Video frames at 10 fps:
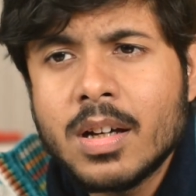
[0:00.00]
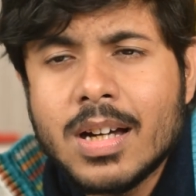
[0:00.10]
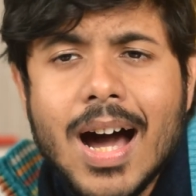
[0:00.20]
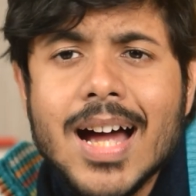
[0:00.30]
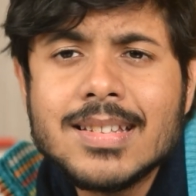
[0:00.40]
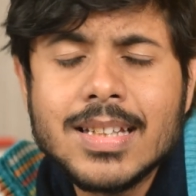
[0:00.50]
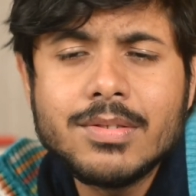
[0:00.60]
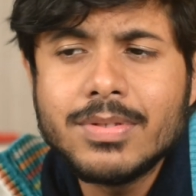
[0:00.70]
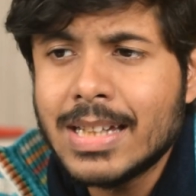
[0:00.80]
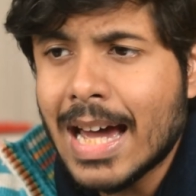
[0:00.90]
cars
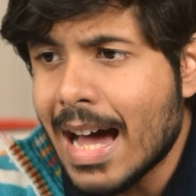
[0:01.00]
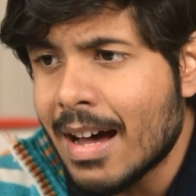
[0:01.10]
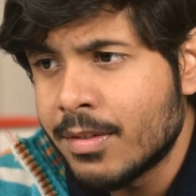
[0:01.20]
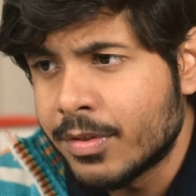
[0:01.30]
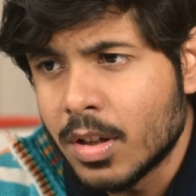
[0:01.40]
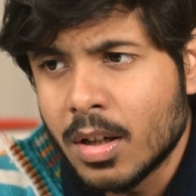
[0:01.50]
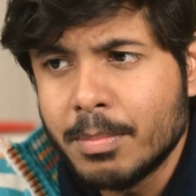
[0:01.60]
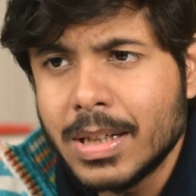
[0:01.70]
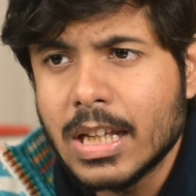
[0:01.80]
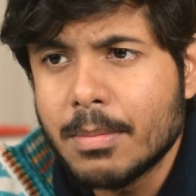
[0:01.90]
and we have
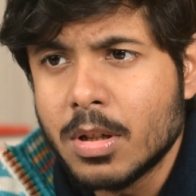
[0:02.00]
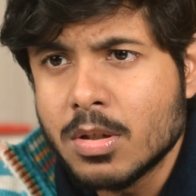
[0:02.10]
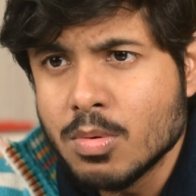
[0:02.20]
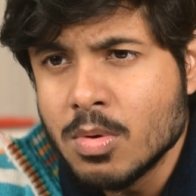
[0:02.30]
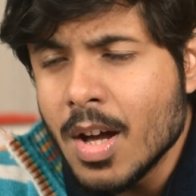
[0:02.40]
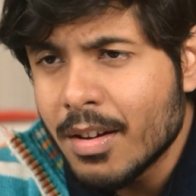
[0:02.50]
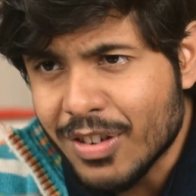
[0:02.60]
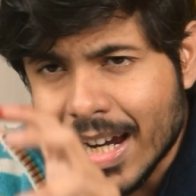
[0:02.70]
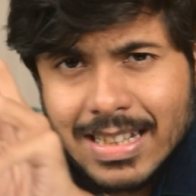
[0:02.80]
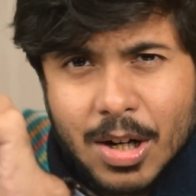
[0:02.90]
been able to
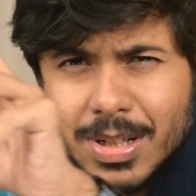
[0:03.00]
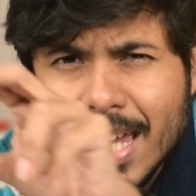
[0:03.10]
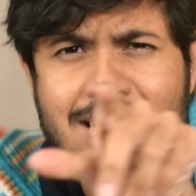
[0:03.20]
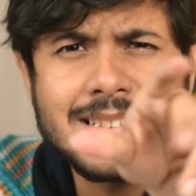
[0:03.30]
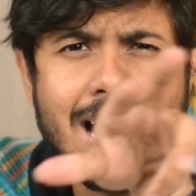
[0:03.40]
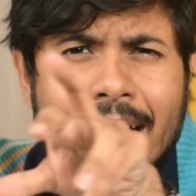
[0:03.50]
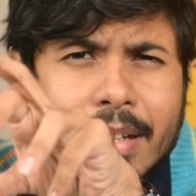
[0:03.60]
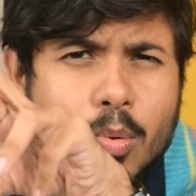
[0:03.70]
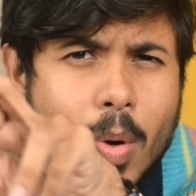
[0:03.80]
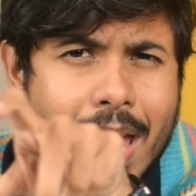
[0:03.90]
find out
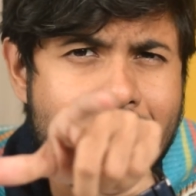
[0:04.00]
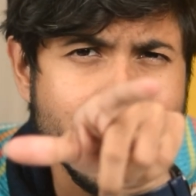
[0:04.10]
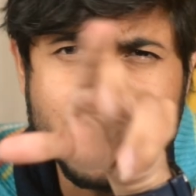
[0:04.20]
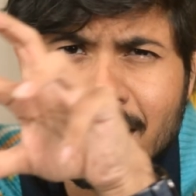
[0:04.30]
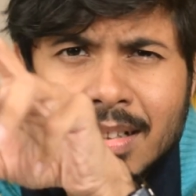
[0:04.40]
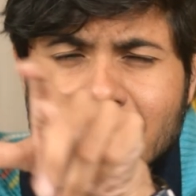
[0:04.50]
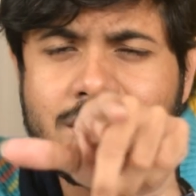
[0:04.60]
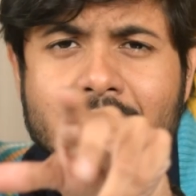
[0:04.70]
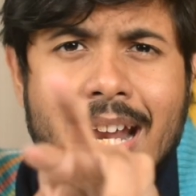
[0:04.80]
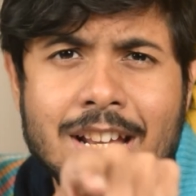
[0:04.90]
exactly where the
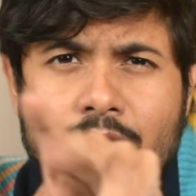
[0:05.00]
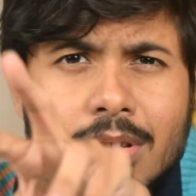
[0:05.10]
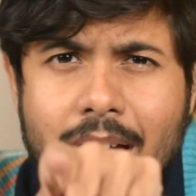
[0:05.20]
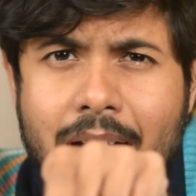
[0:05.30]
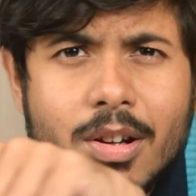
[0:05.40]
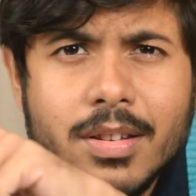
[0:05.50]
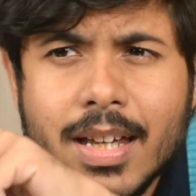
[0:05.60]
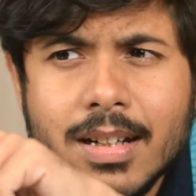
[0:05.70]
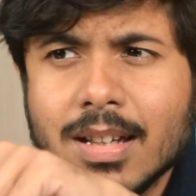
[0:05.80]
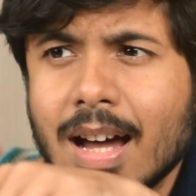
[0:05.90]
scratches are on
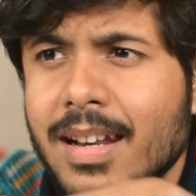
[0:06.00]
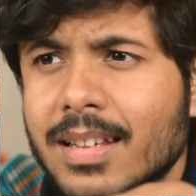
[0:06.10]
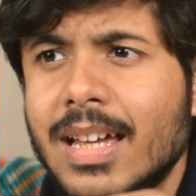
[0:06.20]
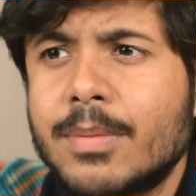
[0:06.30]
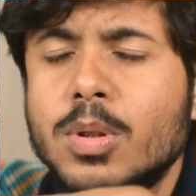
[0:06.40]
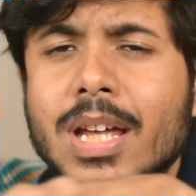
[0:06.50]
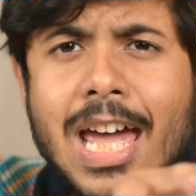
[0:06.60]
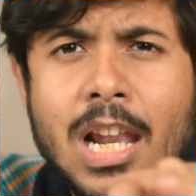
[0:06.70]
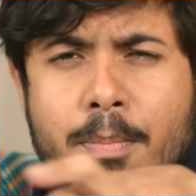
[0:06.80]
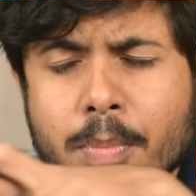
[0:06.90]
that car, and that would
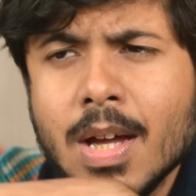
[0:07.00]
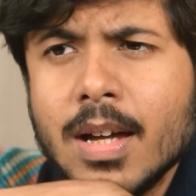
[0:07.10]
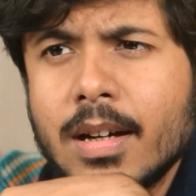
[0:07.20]
help